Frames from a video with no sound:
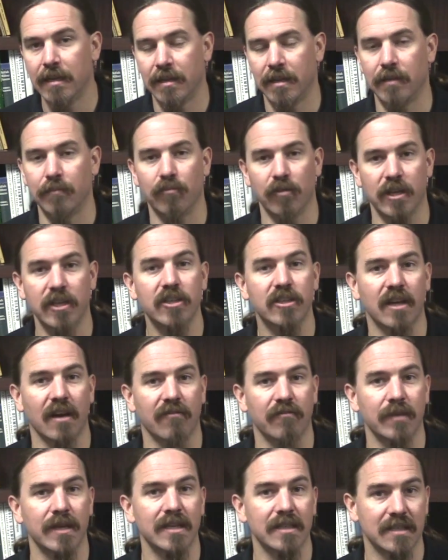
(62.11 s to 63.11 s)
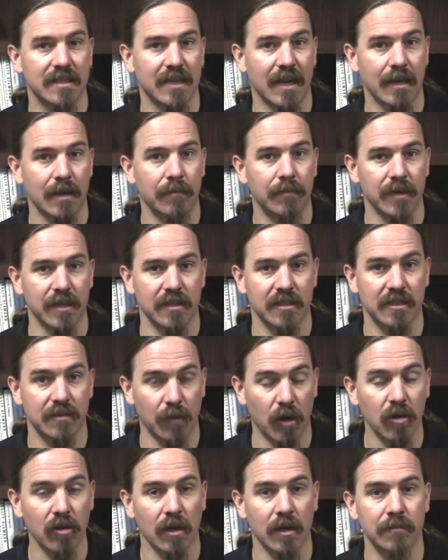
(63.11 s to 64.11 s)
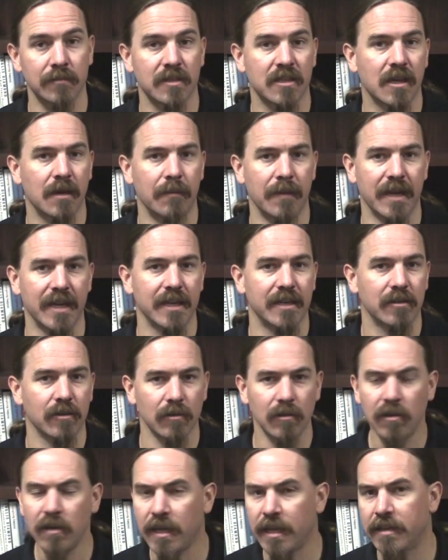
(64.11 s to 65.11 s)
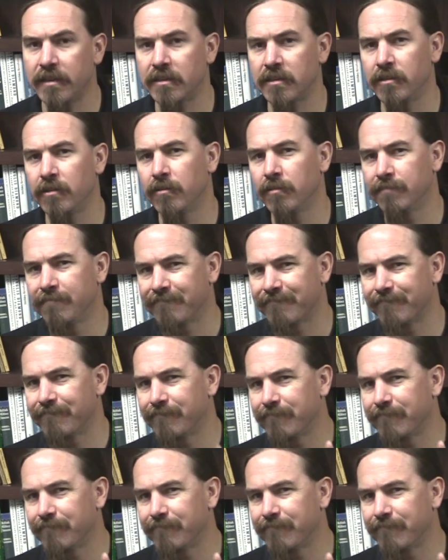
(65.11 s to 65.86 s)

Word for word: the British government set up a small arms committee to look into